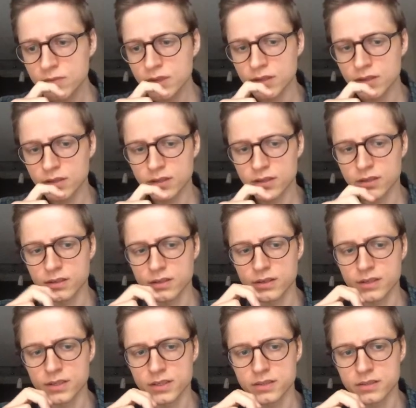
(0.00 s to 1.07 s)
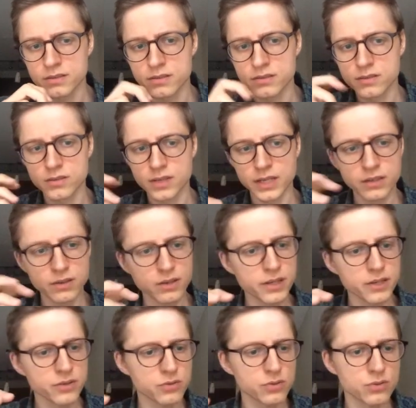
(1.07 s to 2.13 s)
It's kind of
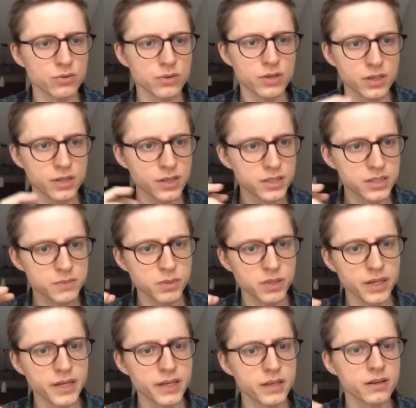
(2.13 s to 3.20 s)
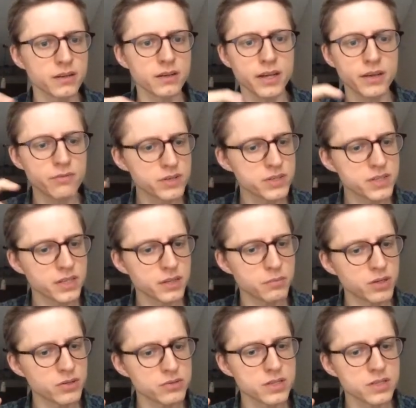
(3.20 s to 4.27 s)
hard to explain everything
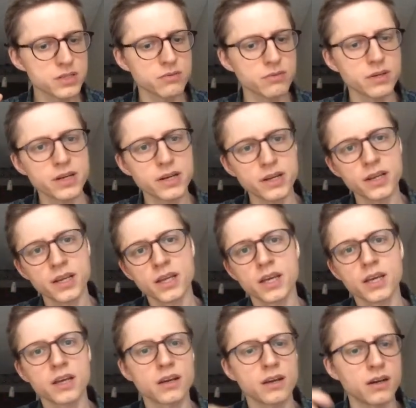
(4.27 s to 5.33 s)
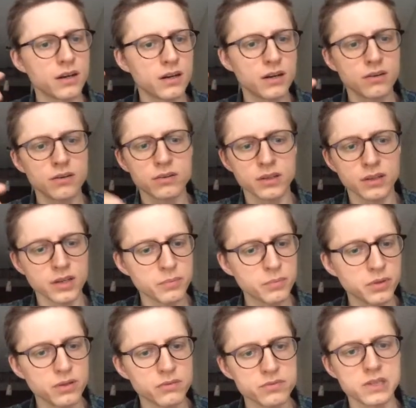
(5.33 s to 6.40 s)
about this query on a
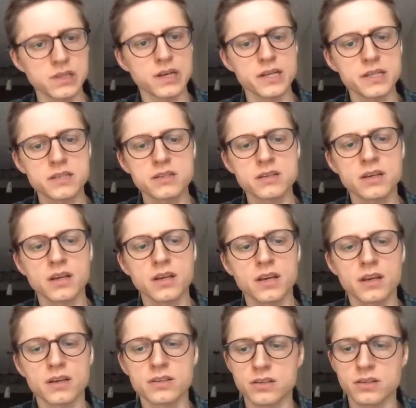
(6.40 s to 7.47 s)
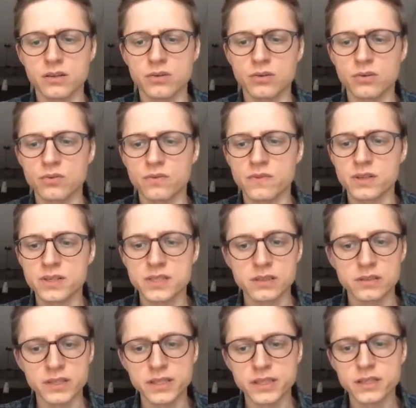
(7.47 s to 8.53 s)
couple of slides. So there is a
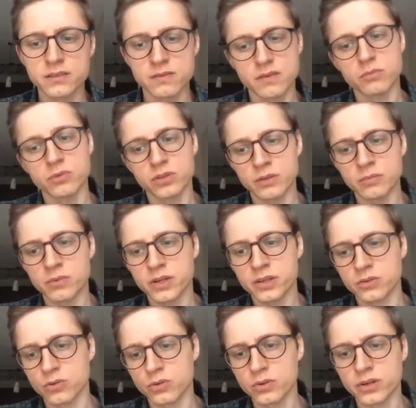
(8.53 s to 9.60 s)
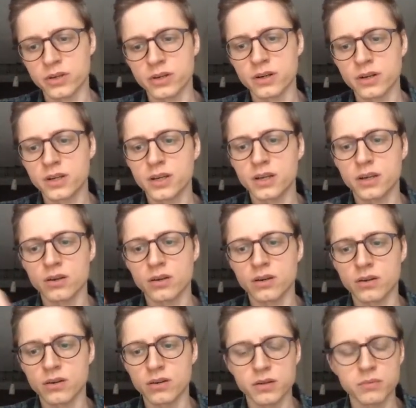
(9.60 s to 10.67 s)
link in the bottom right corner
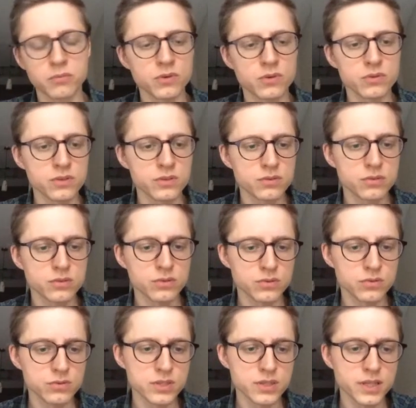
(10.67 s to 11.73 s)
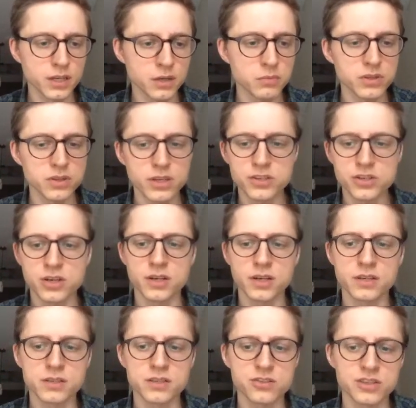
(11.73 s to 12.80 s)
to the documentation. I
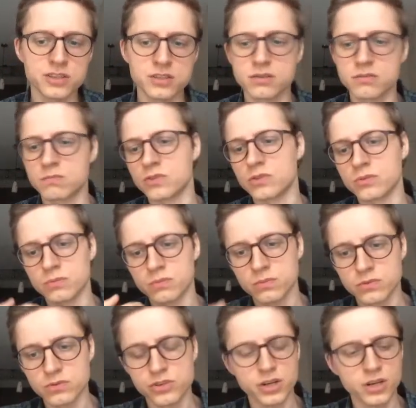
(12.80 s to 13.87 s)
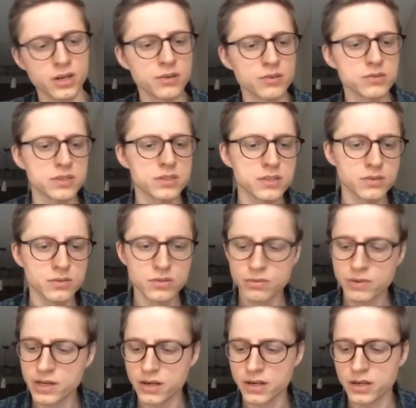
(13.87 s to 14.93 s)
suggest to check out this new
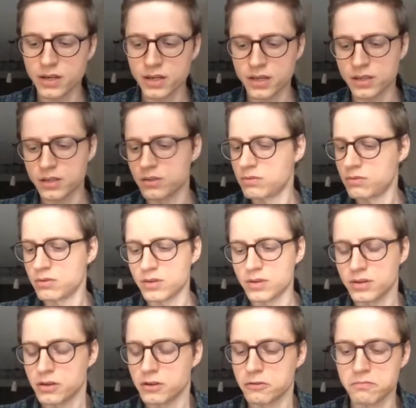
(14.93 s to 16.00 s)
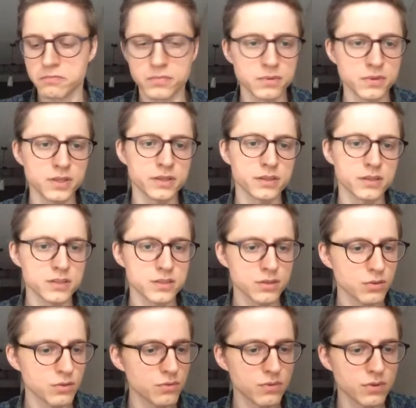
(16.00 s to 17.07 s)
query and let us
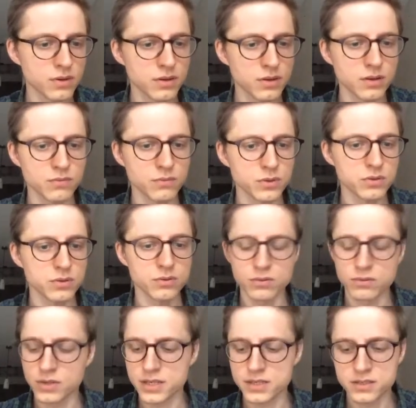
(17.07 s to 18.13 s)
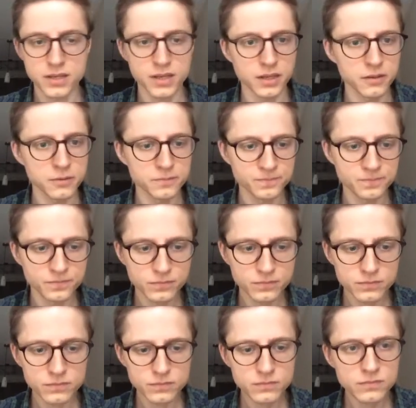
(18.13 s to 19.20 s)
know what do you guys think.
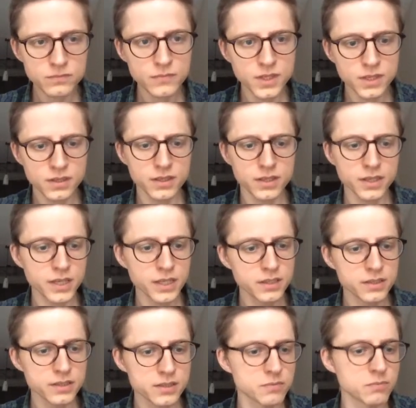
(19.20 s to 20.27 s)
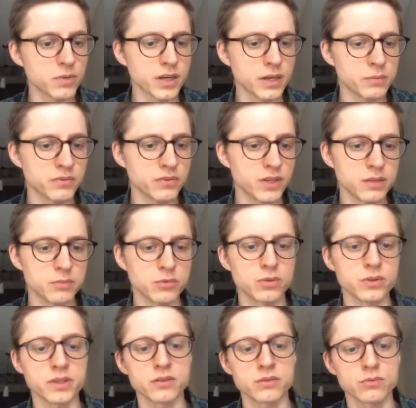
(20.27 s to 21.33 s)
Again, it's become available
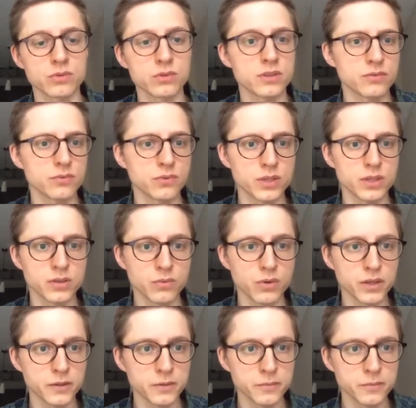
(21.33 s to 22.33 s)
in 2.4.1.